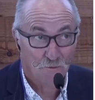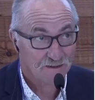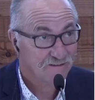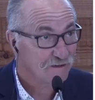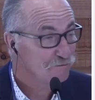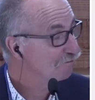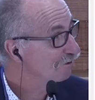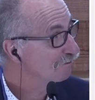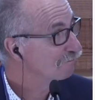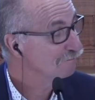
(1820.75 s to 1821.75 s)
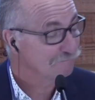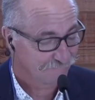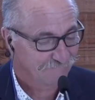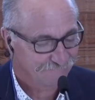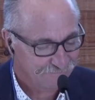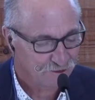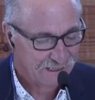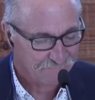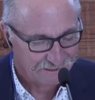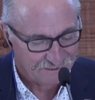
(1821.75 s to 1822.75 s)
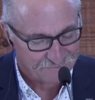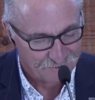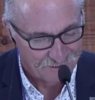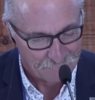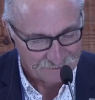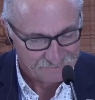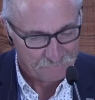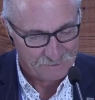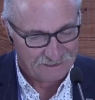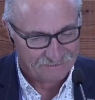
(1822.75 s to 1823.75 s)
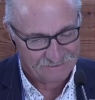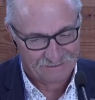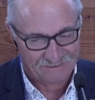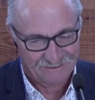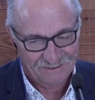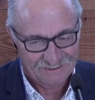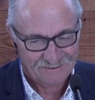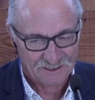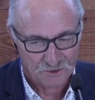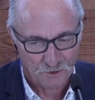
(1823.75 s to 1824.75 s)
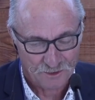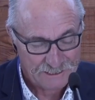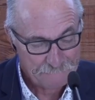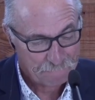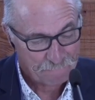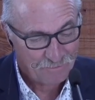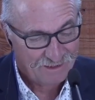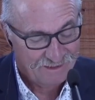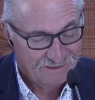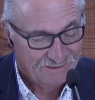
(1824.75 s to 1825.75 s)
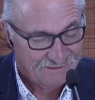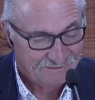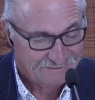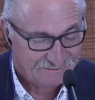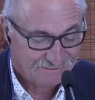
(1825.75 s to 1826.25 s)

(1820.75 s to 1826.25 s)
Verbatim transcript: attention and give priority to the mountains exactly.